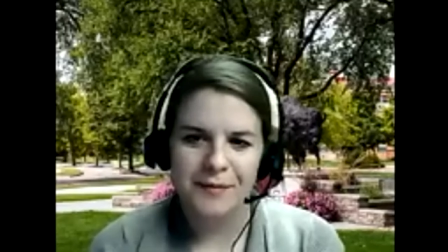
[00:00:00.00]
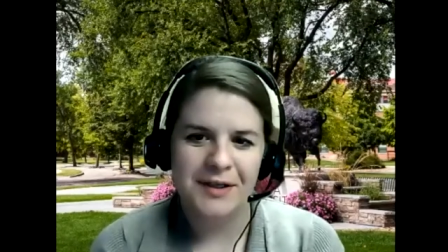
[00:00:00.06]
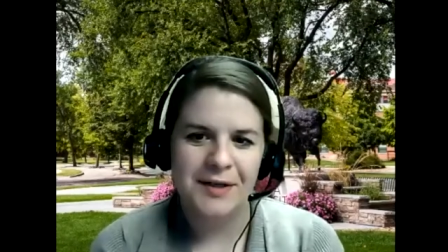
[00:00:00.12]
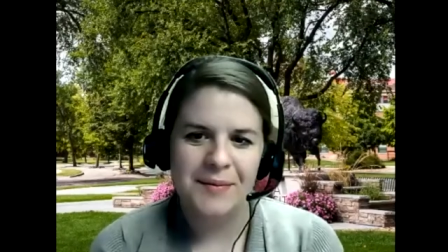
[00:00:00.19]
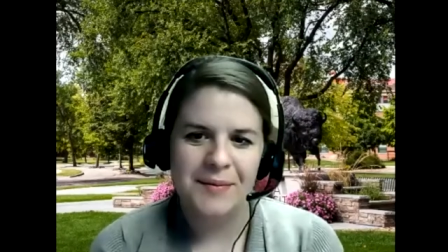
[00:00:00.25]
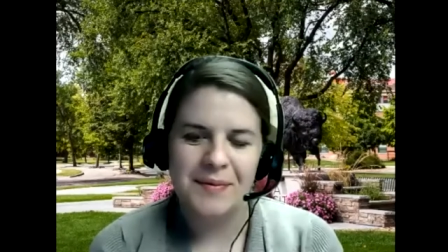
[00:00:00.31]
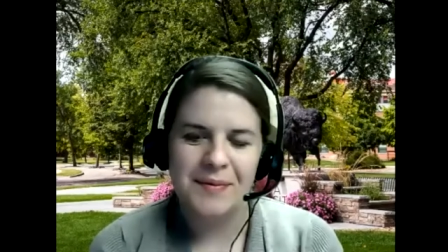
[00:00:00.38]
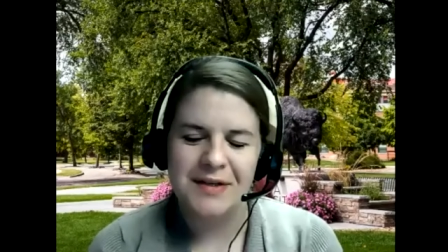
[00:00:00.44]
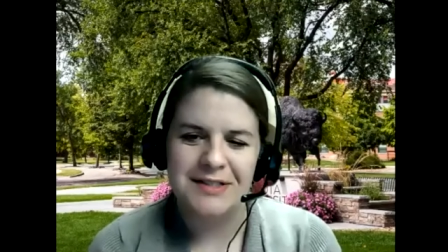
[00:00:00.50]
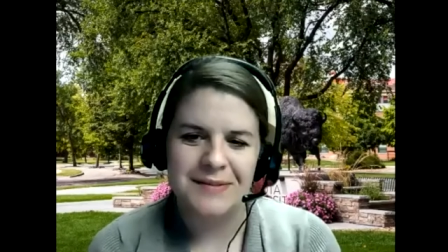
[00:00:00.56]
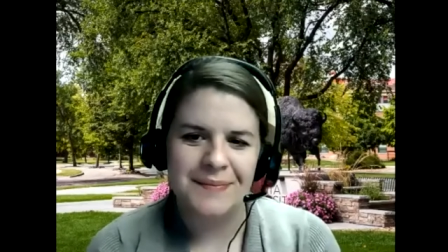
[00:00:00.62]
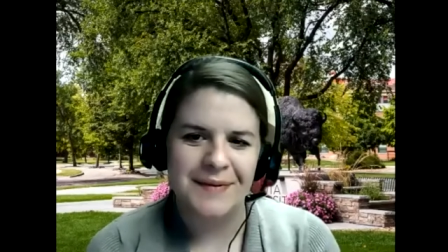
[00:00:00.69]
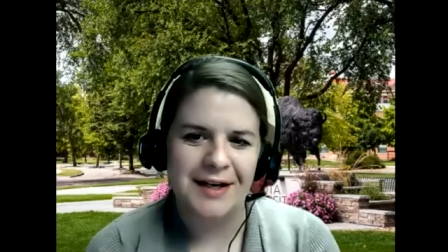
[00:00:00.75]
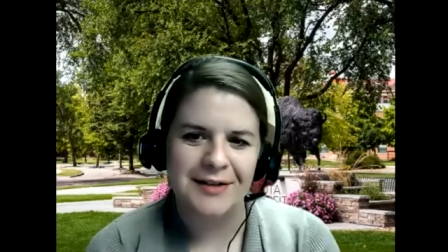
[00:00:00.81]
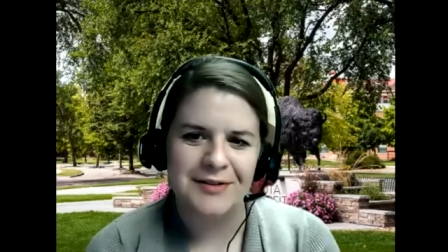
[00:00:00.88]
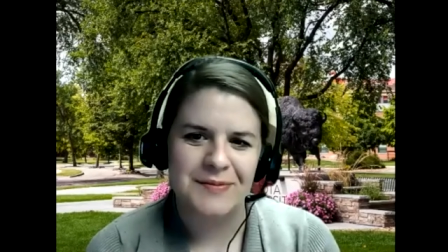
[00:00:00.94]
it'd be
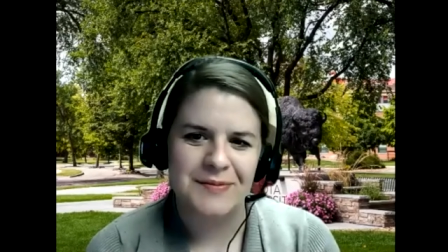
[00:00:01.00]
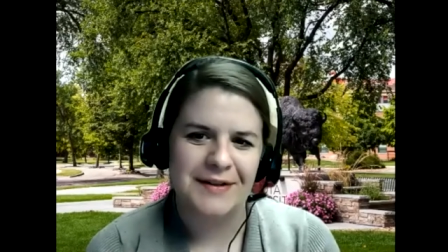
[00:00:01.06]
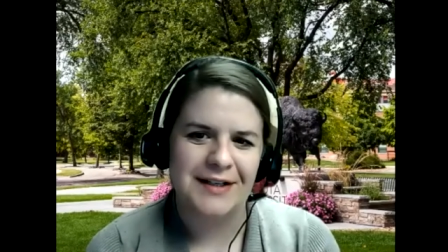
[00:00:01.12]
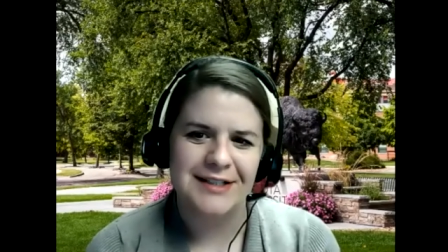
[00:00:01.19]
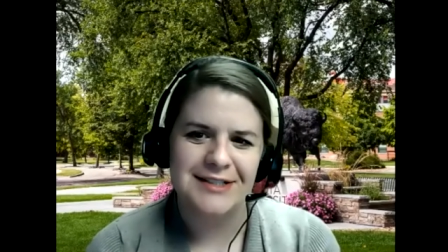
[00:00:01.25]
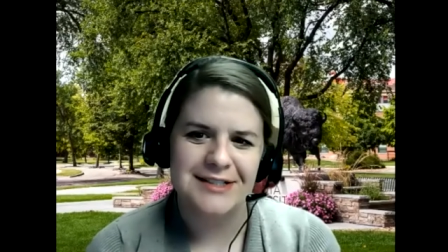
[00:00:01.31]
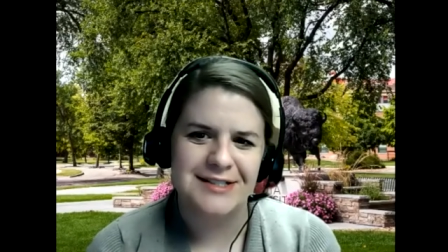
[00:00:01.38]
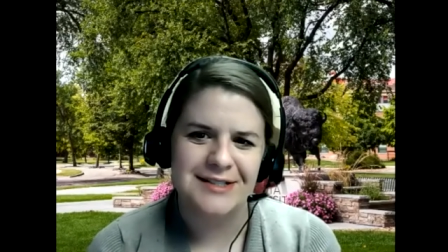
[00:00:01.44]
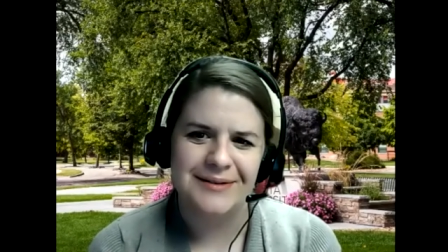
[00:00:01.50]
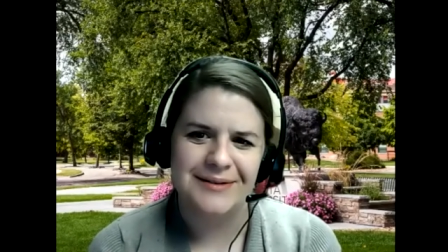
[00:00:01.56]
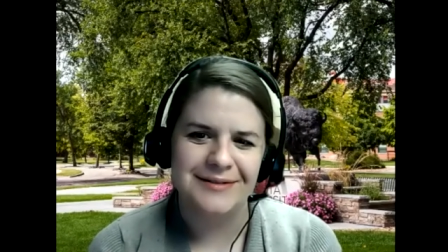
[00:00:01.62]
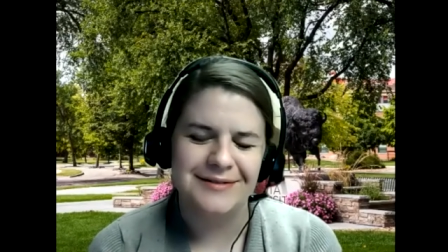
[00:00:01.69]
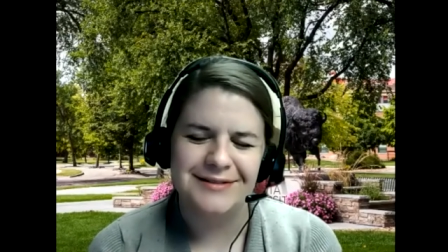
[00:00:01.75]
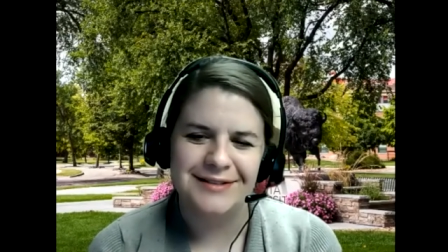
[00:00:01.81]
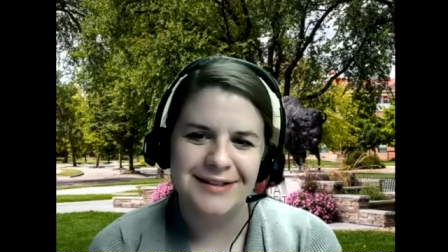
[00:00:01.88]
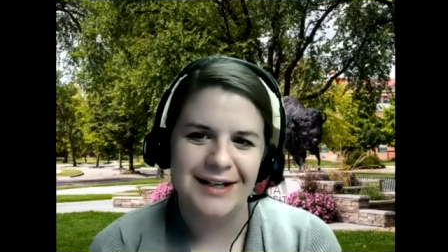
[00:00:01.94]
tomatoes, but I just don't
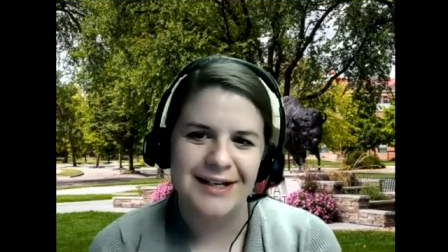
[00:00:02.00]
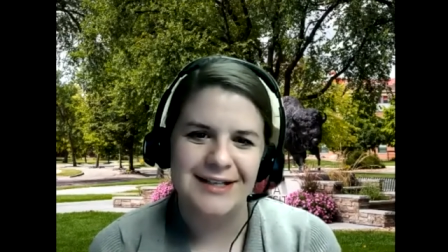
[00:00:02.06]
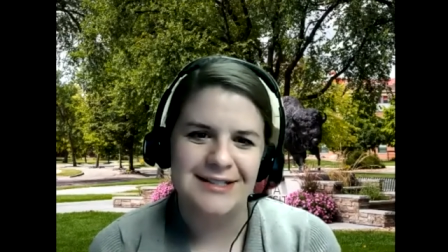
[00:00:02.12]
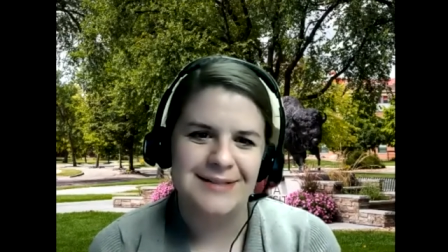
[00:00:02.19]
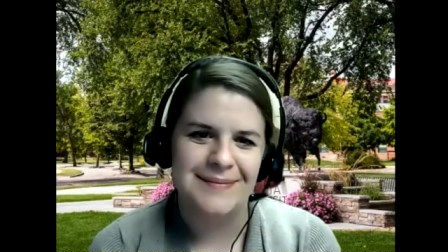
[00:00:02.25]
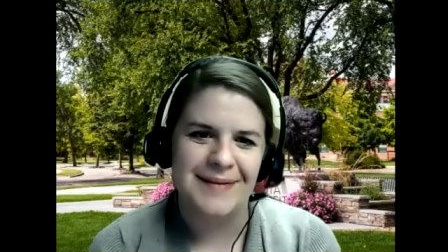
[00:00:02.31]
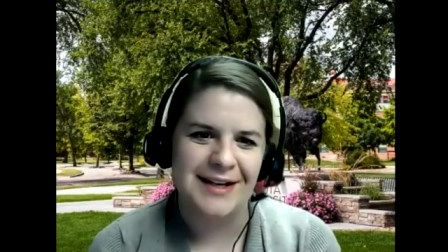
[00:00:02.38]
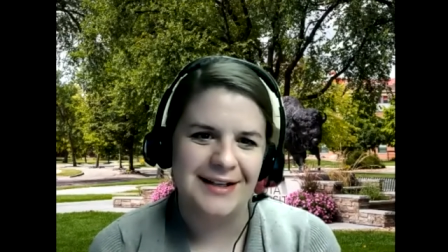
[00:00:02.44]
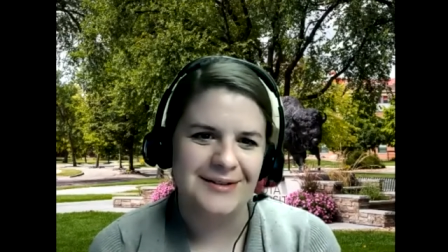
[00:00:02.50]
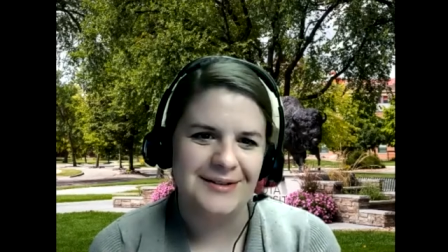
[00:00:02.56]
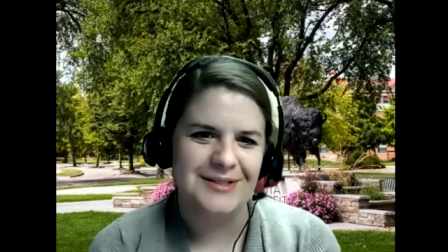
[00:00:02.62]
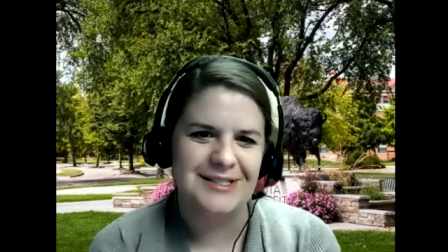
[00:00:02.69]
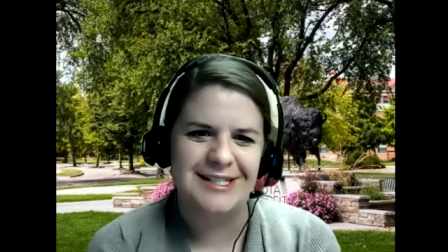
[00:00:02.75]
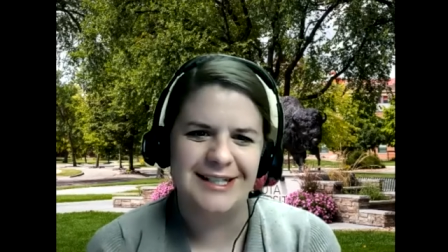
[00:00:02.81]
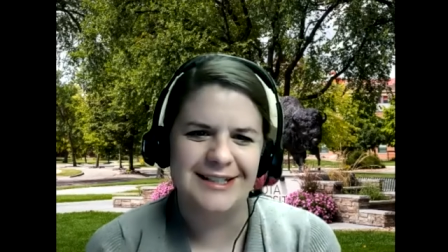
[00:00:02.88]
like tomatoes.